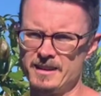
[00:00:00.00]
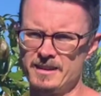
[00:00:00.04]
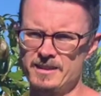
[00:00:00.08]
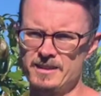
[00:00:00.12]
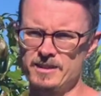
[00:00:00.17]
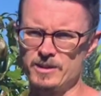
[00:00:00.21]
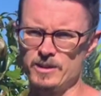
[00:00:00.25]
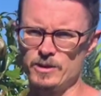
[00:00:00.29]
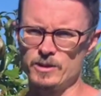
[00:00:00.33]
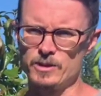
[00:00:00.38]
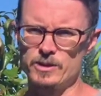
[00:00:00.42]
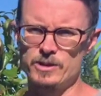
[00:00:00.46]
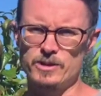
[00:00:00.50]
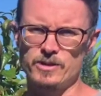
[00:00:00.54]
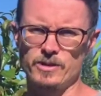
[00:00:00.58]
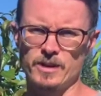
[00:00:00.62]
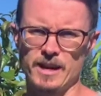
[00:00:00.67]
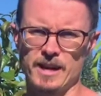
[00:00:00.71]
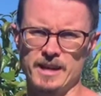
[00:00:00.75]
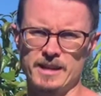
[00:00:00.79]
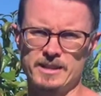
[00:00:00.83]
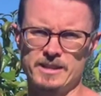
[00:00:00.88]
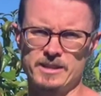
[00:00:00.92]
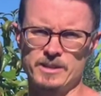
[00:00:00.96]
to
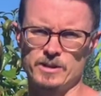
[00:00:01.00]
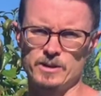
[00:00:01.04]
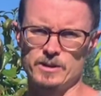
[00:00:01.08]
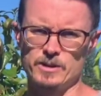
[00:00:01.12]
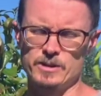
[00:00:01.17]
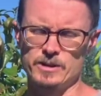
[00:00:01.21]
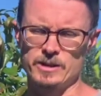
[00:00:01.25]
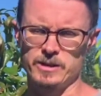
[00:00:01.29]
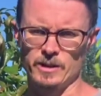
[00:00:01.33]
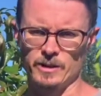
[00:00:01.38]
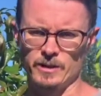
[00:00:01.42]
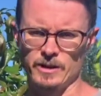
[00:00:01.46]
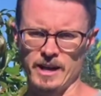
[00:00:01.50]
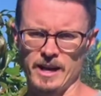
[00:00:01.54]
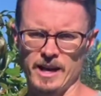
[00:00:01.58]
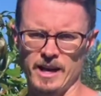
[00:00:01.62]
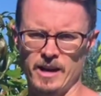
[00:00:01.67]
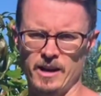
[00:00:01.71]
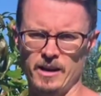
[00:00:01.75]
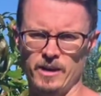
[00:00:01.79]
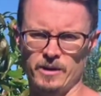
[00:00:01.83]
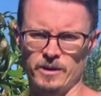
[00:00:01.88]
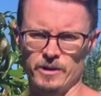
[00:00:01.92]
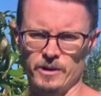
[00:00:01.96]
try to slow
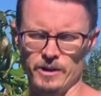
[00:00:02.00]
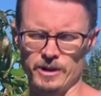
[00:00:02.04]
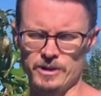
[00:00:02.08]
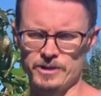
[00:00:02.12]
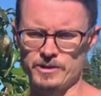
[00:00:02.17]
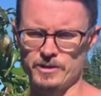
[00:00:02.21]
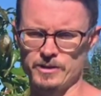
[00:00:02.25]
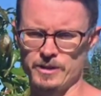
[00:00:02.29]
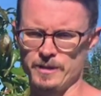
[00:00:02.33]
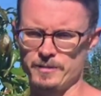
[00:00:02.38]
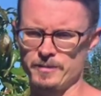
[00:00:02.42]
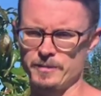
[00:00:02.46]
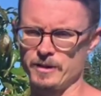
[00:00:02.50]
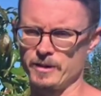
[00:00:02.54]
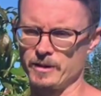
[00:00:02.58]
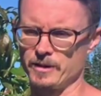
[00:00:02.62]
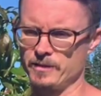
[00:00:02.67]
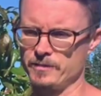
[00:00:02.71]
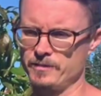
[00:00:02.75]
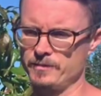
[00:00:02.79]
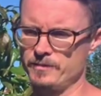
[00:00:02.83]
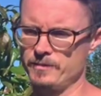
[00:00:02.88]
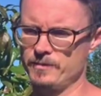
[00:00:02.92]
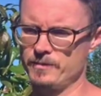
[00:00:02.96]
down or interrupt the